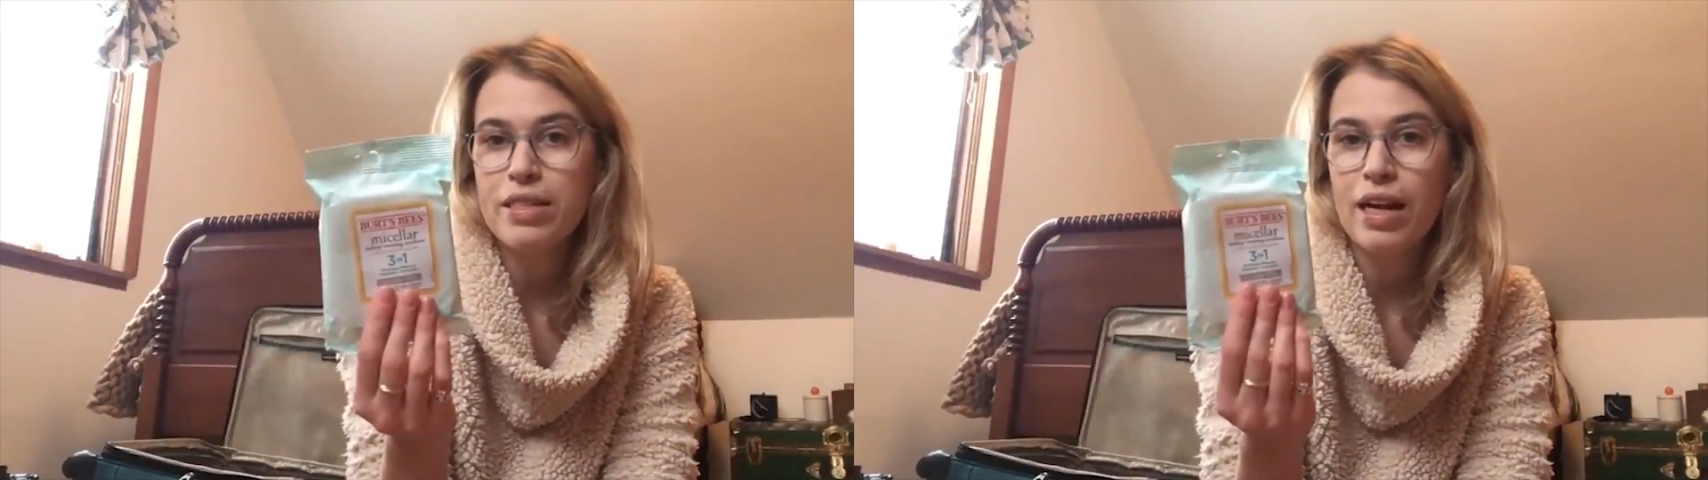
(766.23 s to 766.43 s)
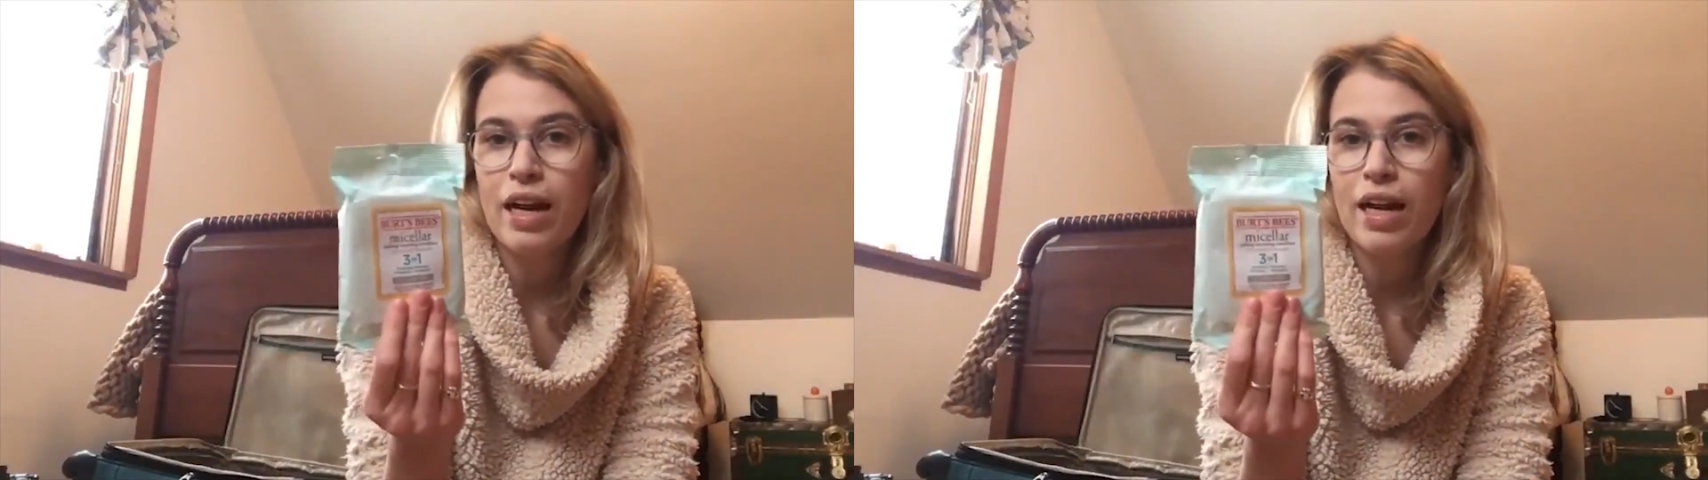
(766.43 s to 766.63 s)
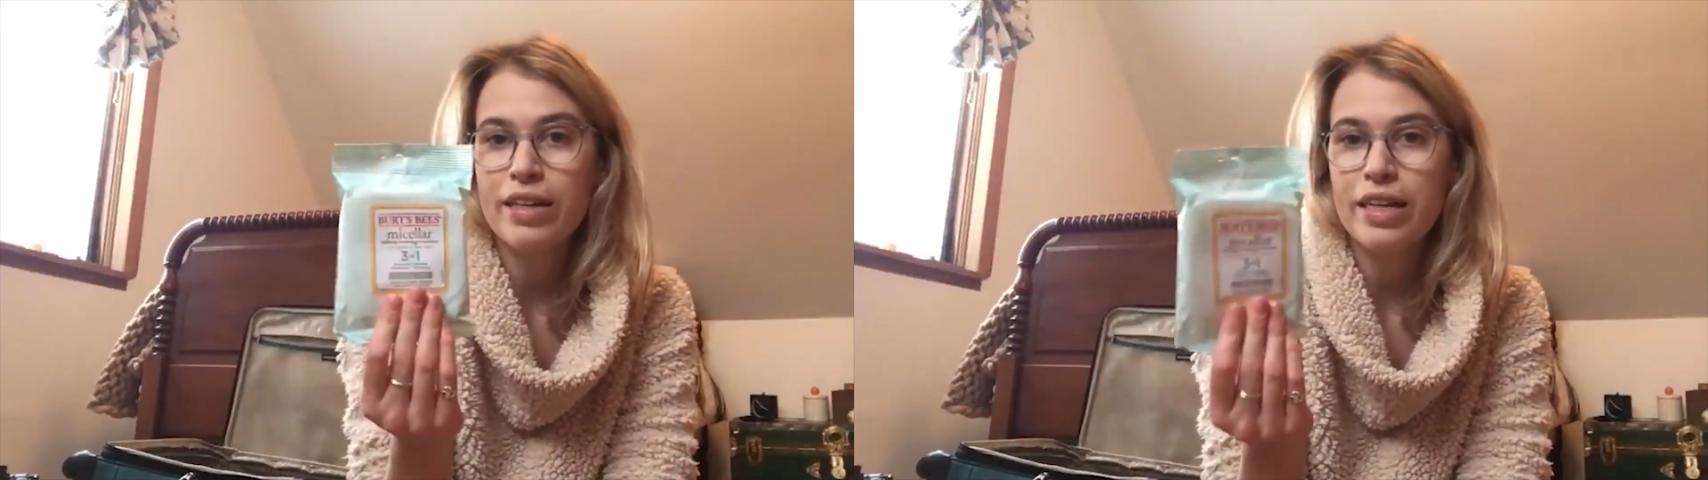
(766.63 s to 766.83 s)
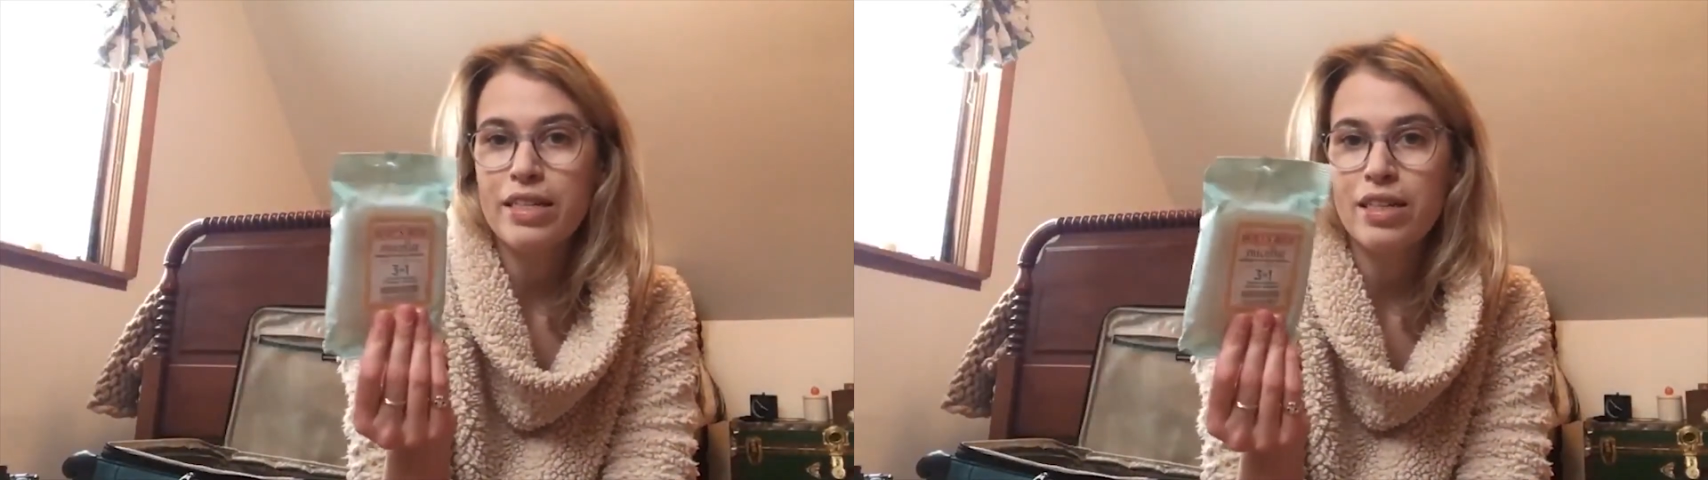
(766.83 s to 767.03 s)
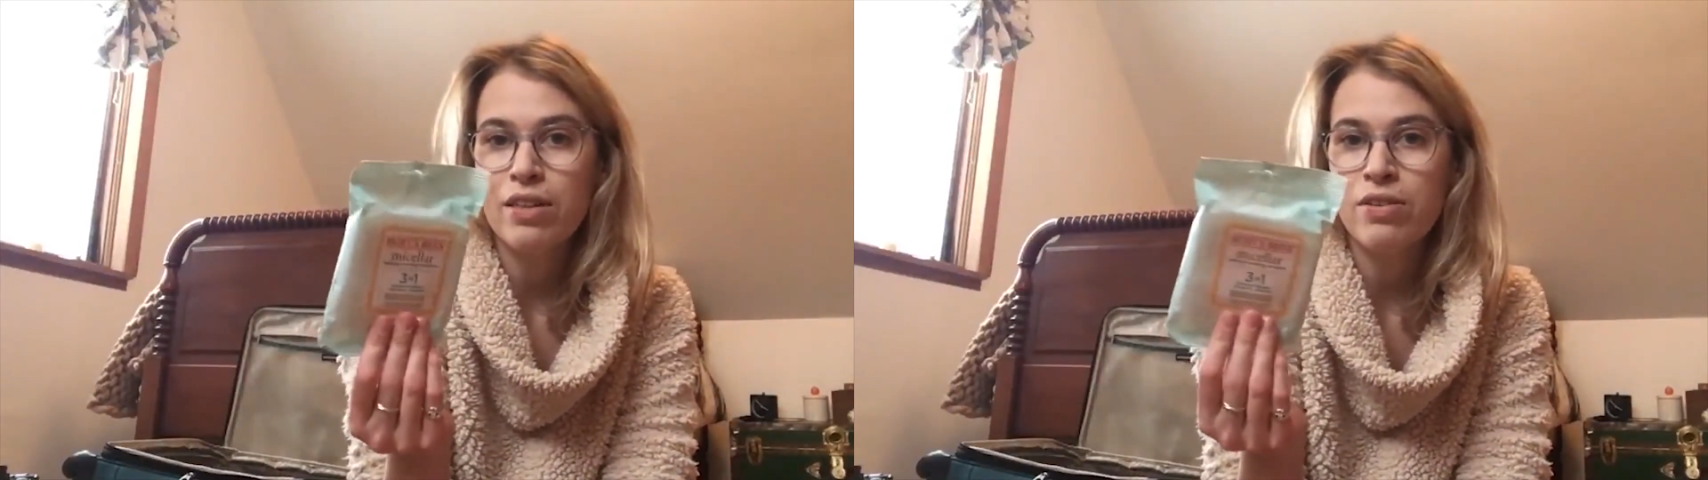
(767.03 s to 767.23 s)
that I like
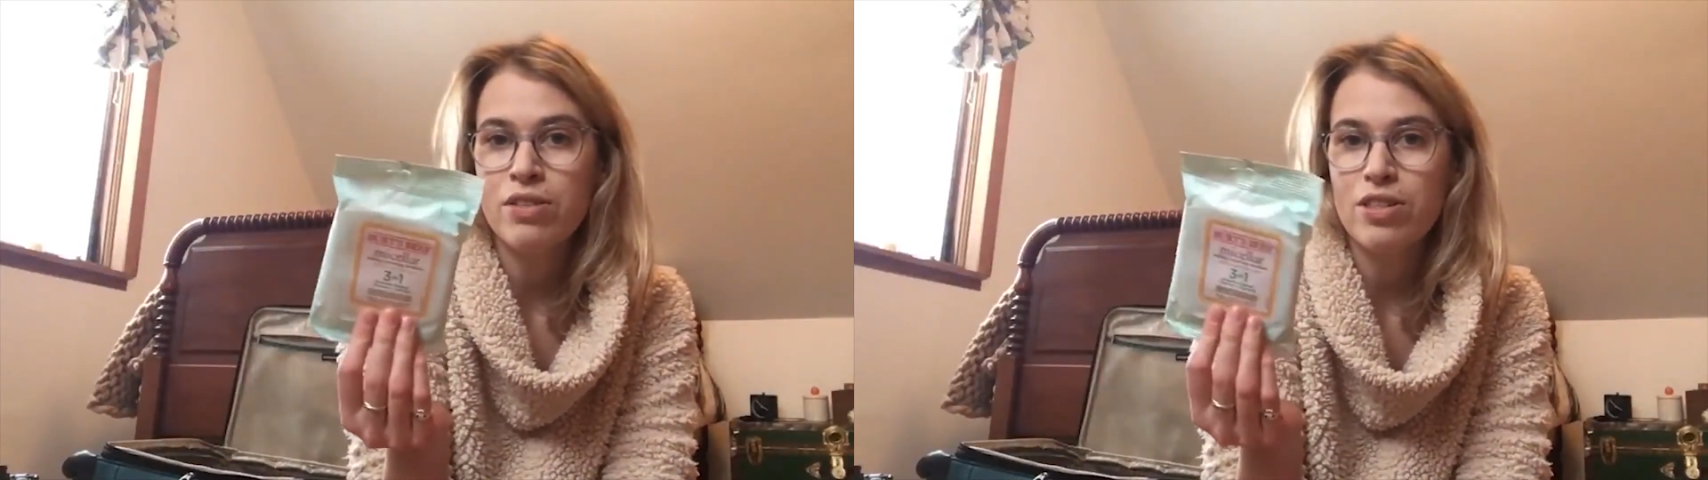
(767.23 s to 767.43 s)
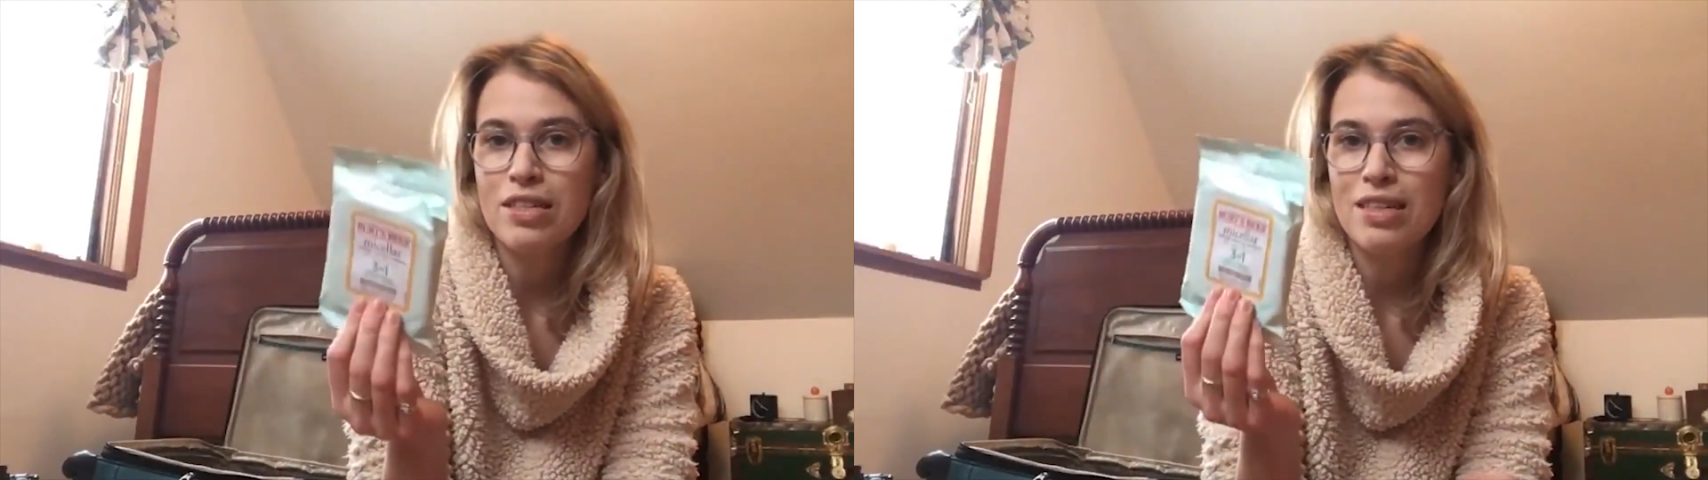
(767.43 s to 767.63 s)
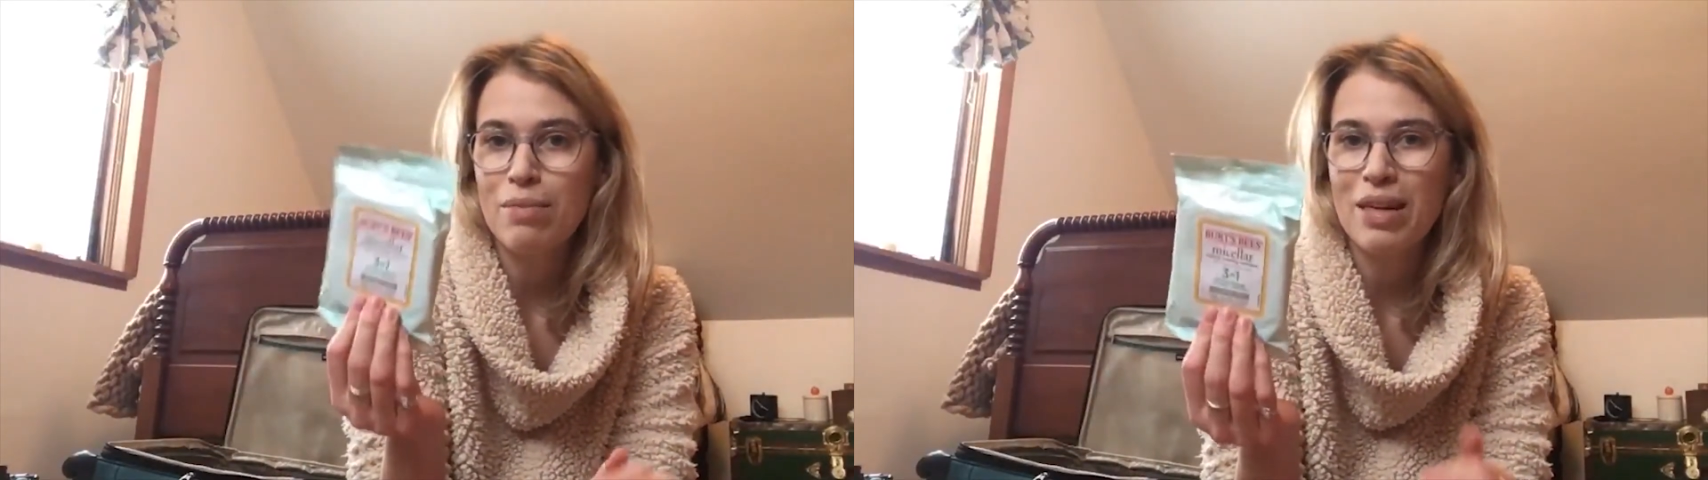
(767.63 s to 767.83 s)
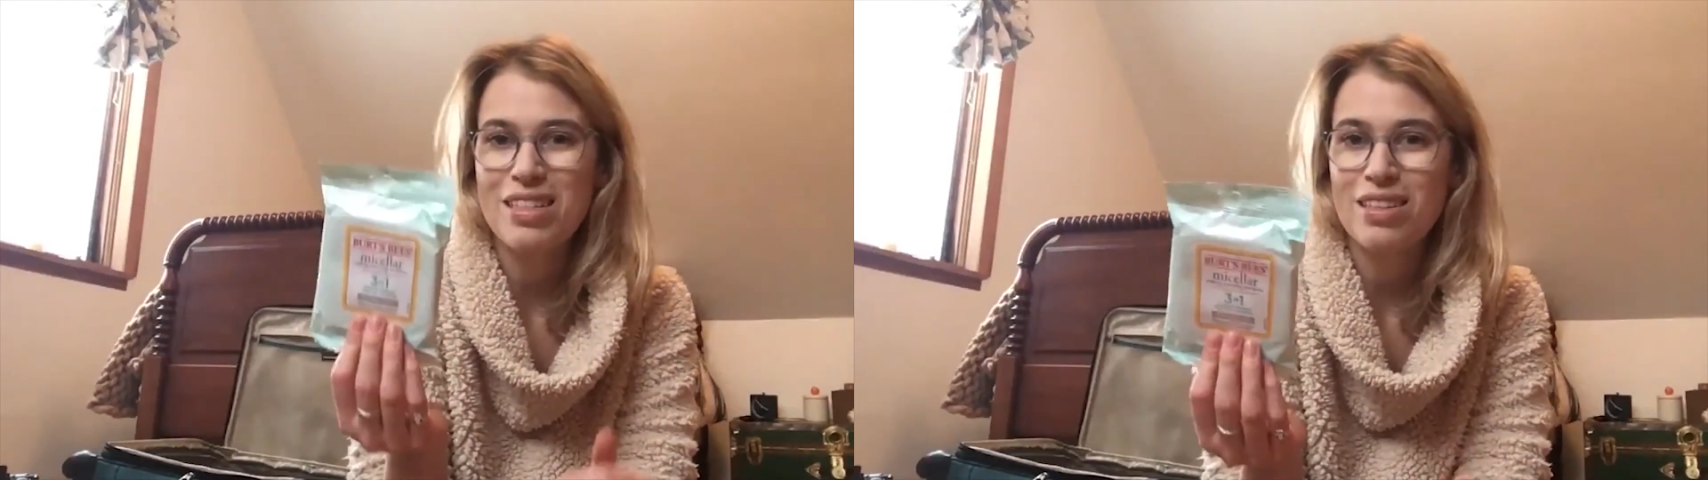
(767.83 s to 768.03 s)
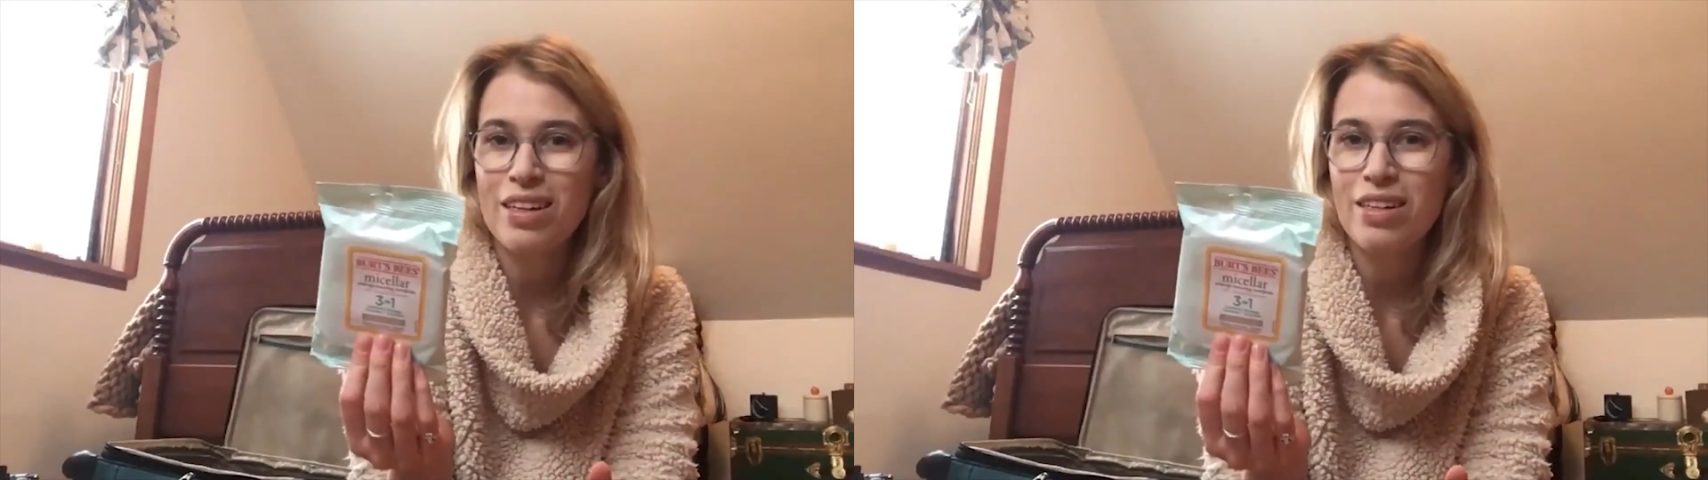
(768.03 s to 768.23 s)
to use just in my
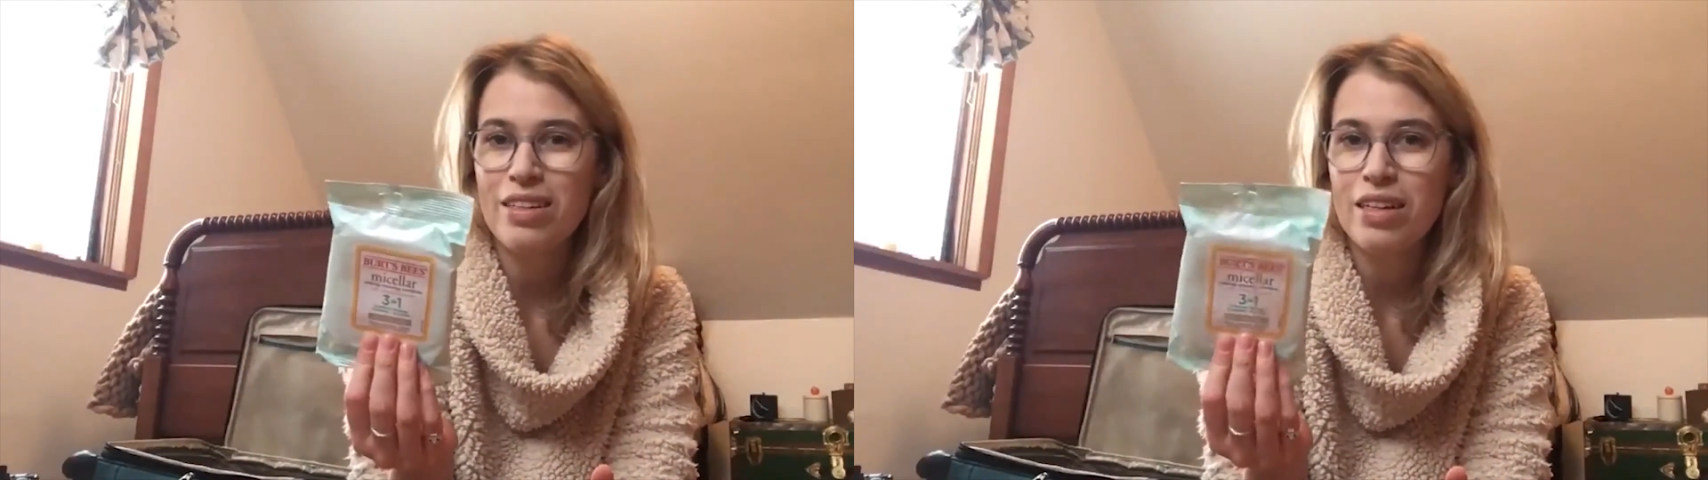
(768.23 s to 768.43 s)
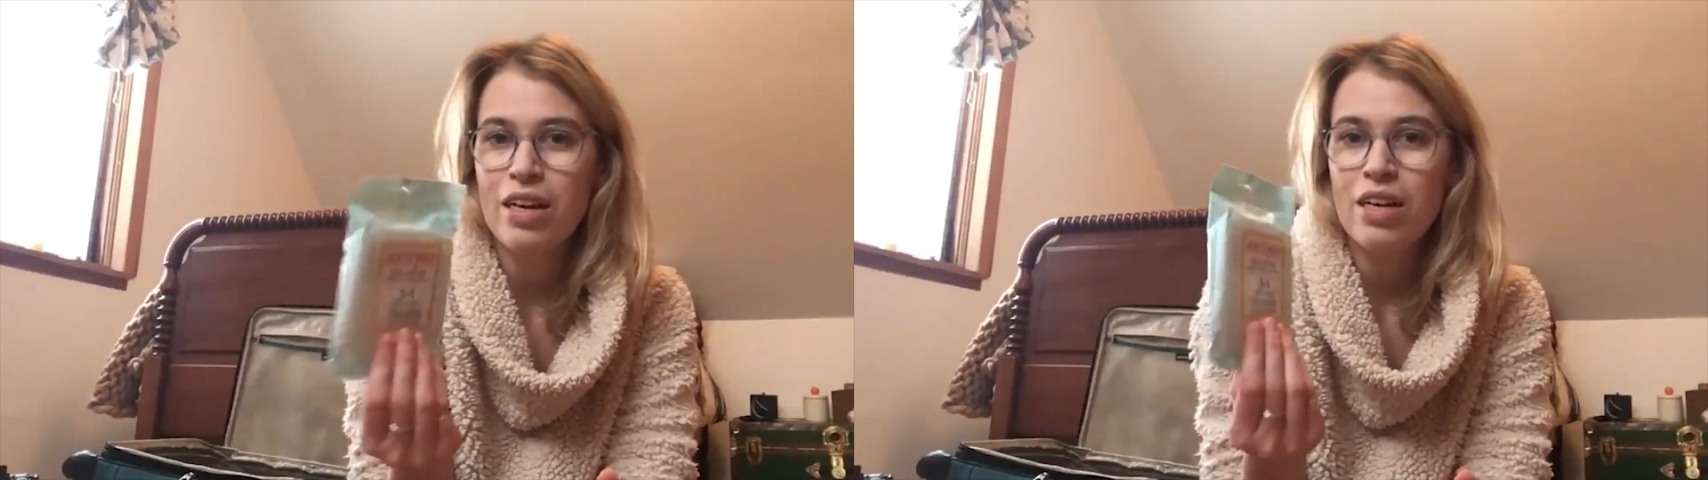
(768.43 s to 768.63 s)
seat